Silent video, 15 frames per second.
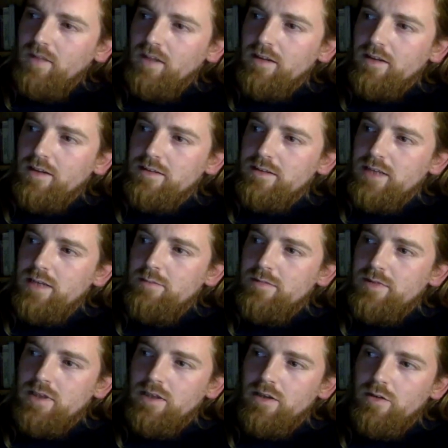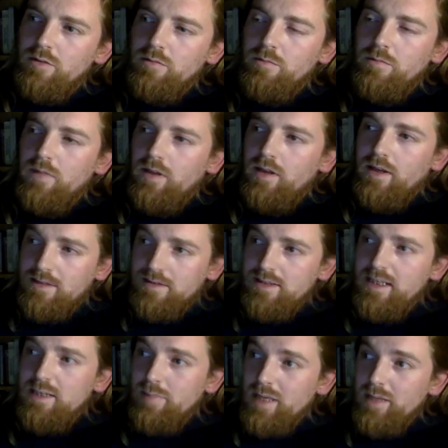that seem to
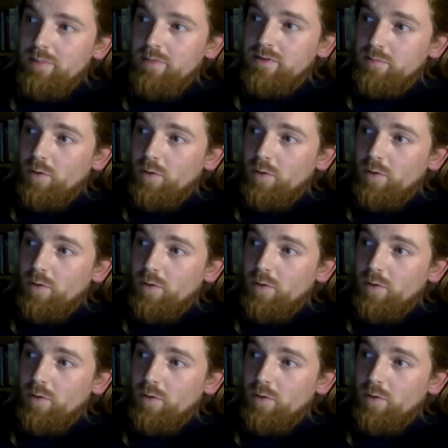exceed people's